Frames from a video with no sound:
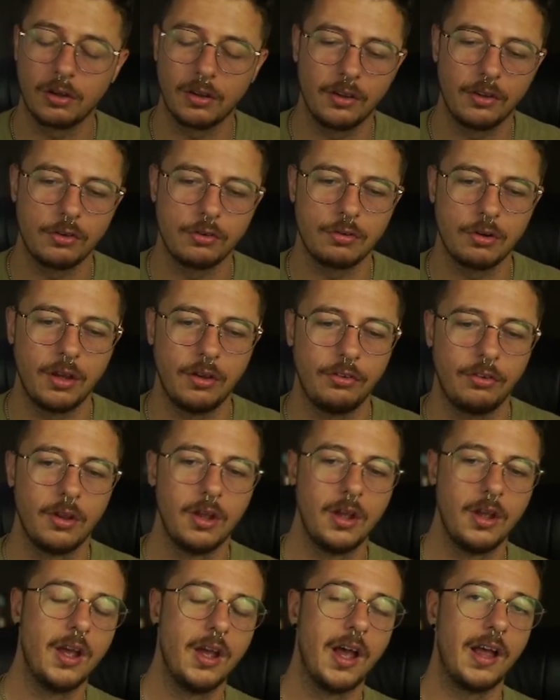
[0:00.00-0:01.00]
at the strengths
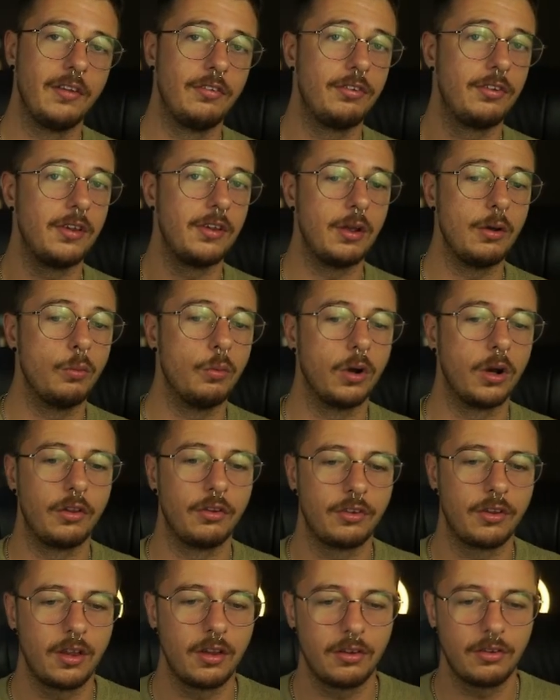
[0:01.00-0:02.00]
and see what it
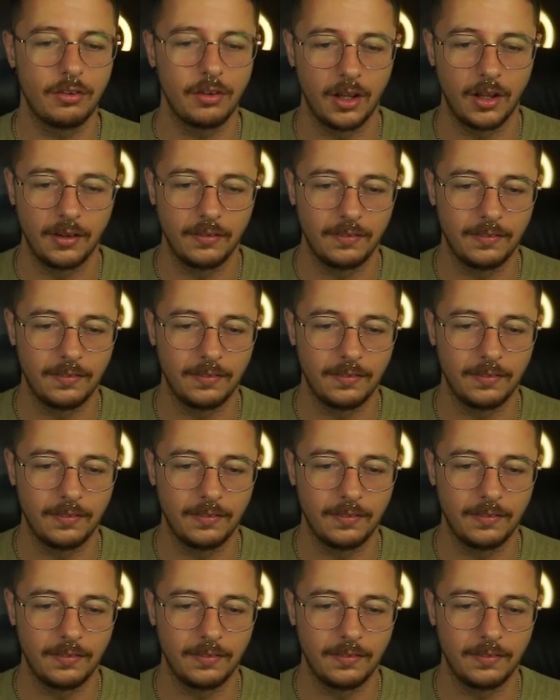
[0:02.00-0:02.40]
says, like